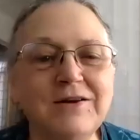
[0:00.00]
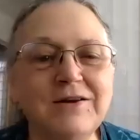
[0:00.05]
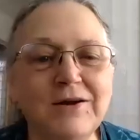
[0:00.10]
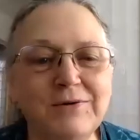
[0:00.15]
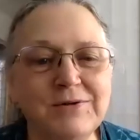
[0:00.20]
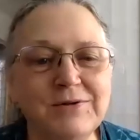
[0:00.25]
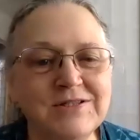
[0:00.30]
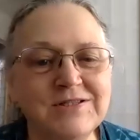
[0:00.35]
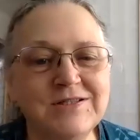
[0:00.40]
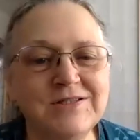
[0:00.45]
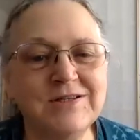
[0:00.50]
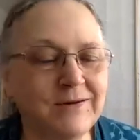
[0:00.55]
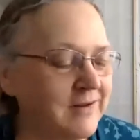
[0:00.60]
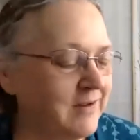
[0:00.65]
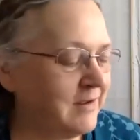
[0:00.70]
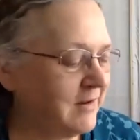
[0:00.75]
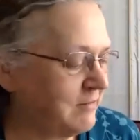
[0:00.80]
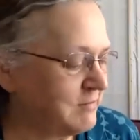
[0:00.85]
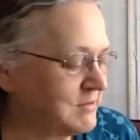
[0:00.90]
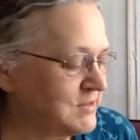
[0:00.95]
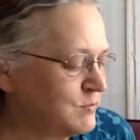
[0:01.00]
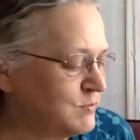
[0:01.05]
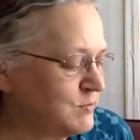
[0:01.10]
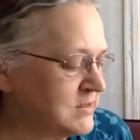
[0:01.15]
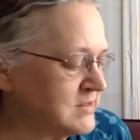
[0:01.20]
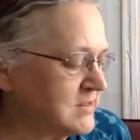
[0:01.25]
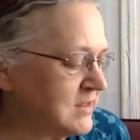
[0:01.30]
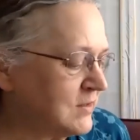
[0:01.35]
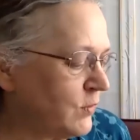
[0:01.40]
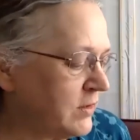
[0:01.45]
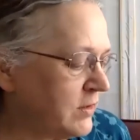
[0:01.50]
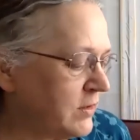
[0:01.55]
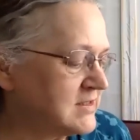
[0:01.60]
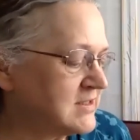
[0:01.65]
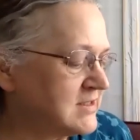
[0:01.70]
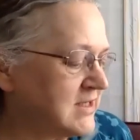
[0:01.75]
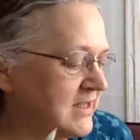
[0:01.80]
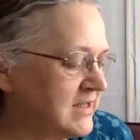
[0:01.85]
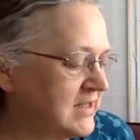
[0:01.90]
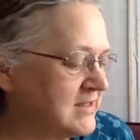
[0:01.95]
notes during it. I was missing one
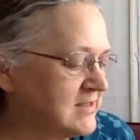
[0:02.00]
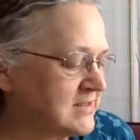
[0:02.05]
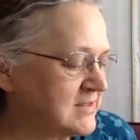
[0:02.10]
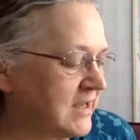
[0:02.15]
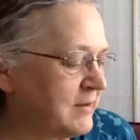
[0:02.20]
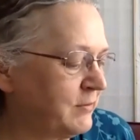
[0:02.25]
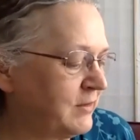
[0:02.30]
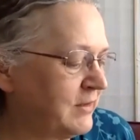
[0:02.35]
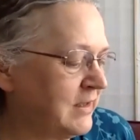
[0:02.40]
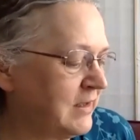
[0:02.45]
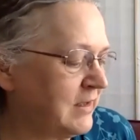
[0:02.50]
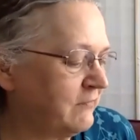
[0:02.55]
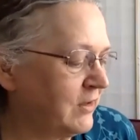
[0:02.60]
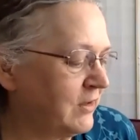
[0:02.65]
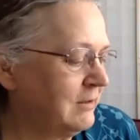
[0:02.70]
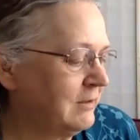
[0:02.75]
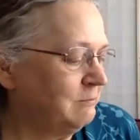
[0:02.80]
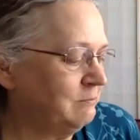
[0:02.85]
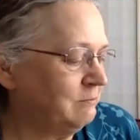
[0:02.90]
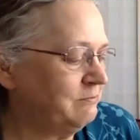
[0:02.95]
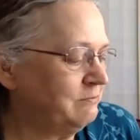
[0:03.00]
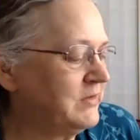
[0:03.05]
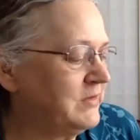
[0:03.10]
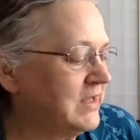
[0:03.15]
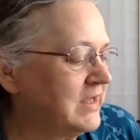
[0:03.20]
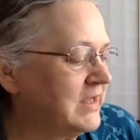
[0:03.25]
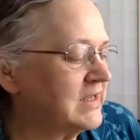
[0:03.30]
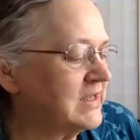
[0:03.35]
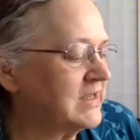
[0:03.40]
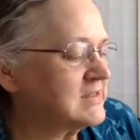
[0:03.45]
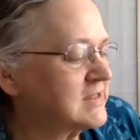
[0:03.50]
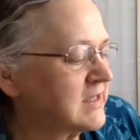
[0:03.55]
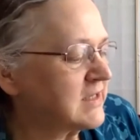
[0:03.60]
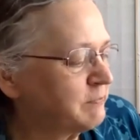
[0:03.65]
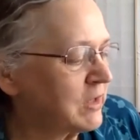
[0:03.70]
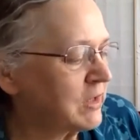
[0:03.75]
sentence, I believe. It said,